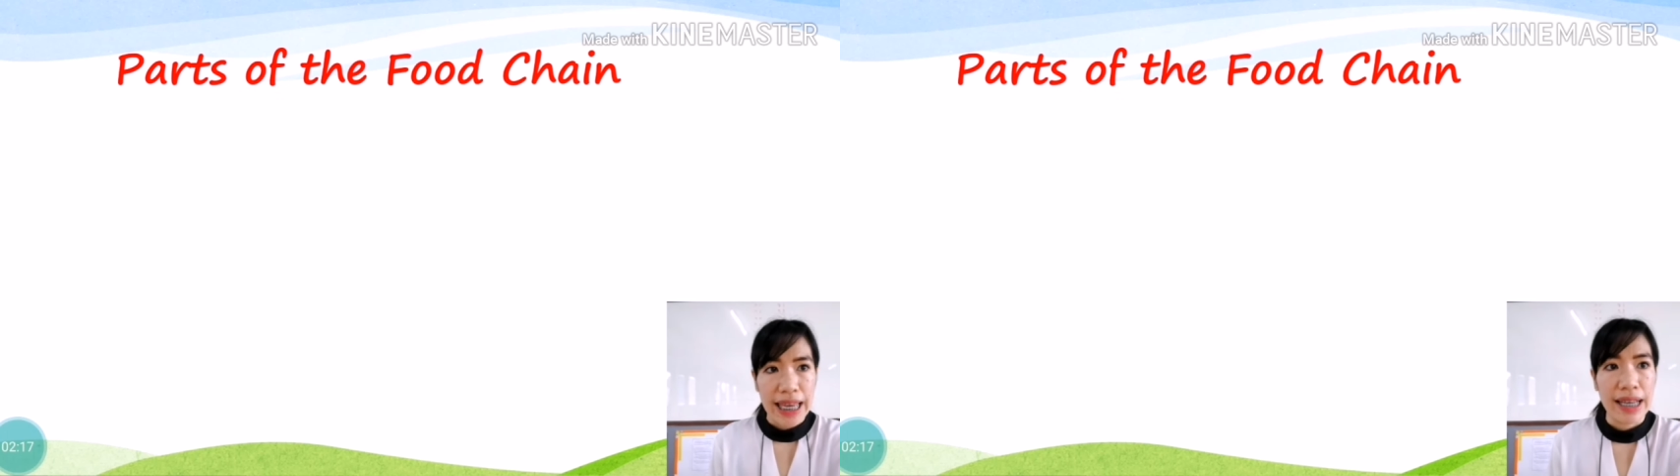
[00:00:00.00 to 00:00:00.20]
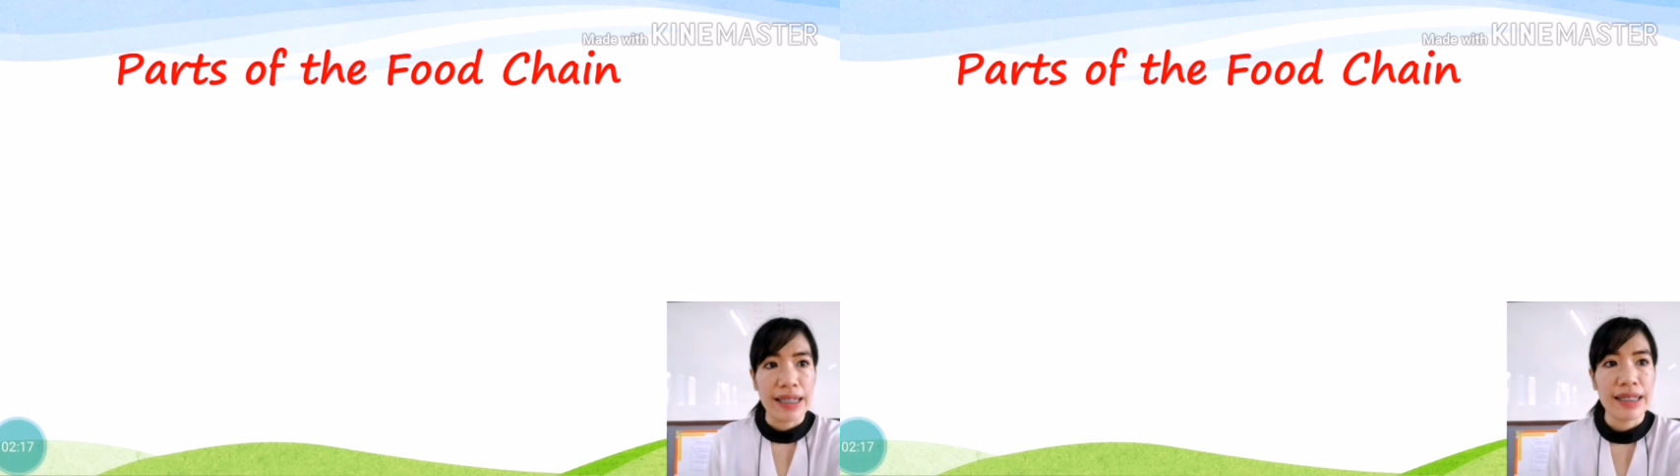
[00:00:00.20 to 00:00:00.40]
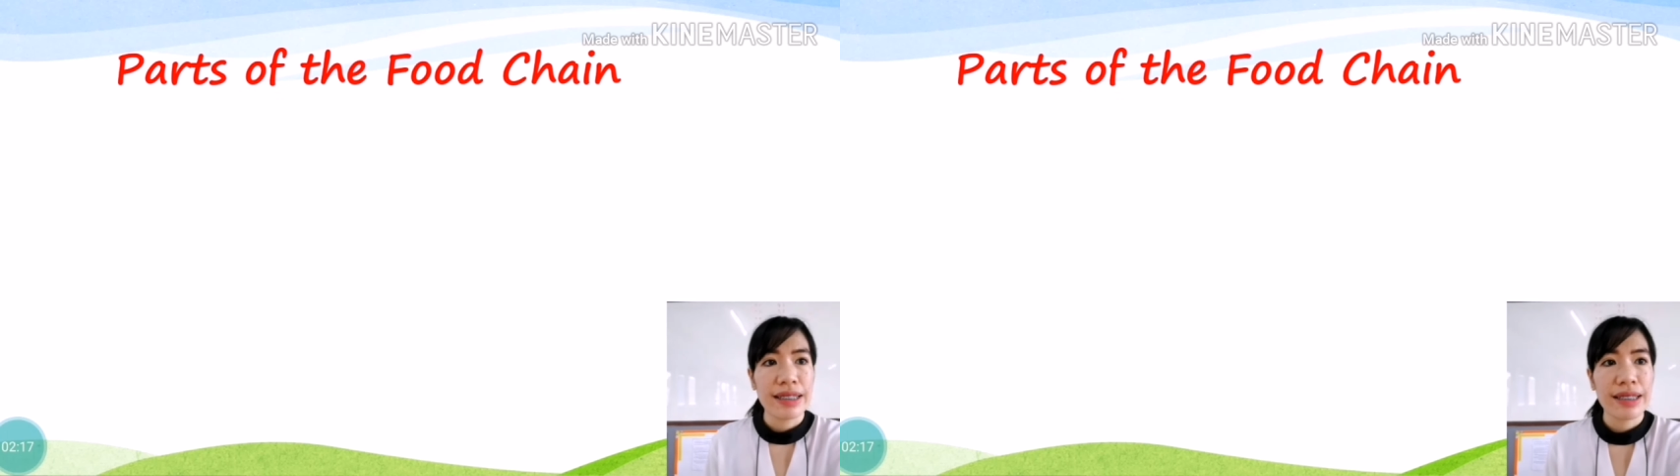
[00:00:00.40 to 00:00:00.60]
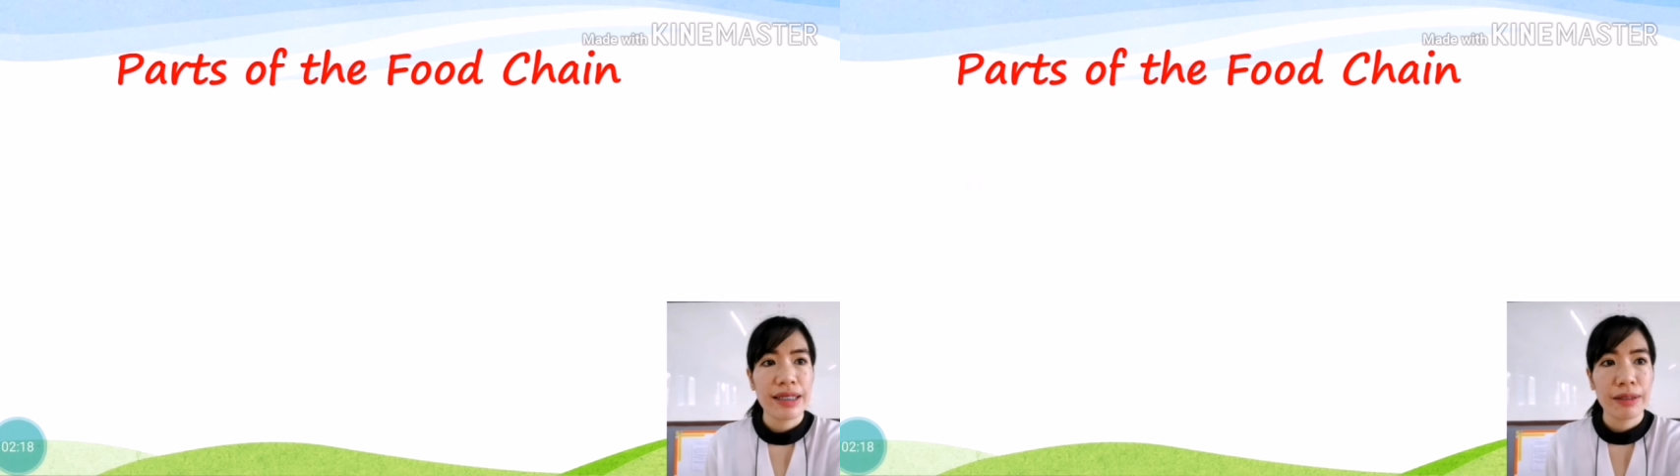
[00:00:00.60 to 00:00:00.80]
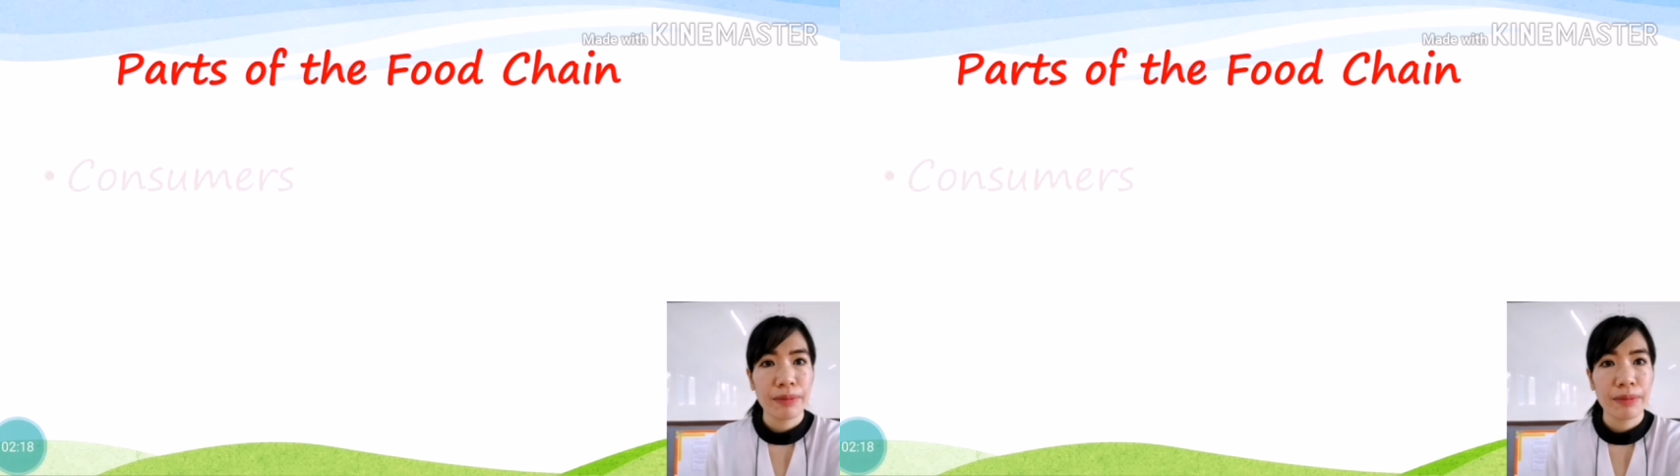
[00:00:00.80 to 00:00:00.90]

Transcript: is